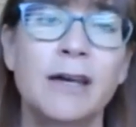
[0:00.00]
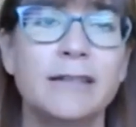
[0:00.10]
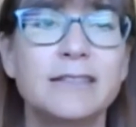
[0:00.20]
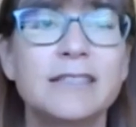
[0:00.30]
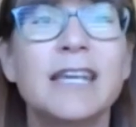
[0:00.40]

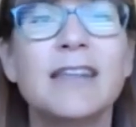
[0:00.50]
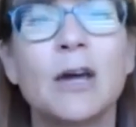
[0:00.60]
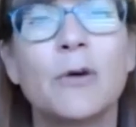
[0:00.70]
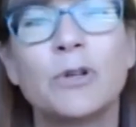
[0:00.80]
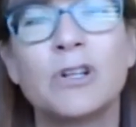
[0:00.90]
and seeing
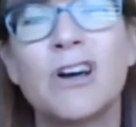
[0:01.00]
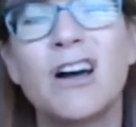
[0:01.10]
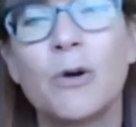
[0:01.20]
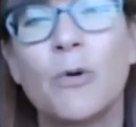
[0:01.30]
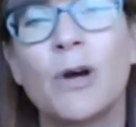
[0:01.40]
that we're
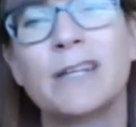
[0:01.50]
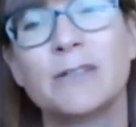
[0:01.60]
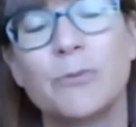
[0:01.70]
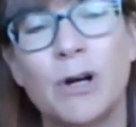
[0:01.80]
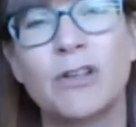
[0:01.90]
not quite
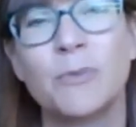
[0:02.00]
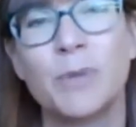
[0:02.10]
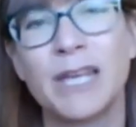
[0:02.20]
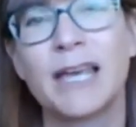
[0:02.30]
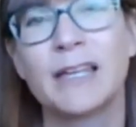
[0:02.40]
as
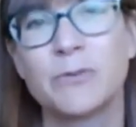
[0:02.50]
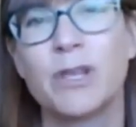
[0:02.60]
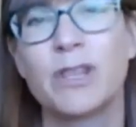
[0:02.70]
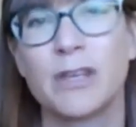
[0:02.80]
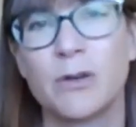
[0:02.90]
welcoming as
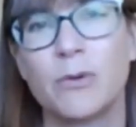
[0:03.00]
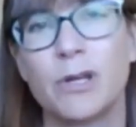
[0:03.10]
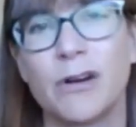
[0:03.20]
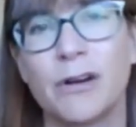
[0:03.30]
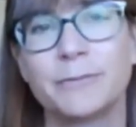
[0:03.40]
we think we
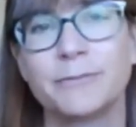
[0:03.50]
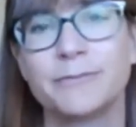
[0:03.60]
are.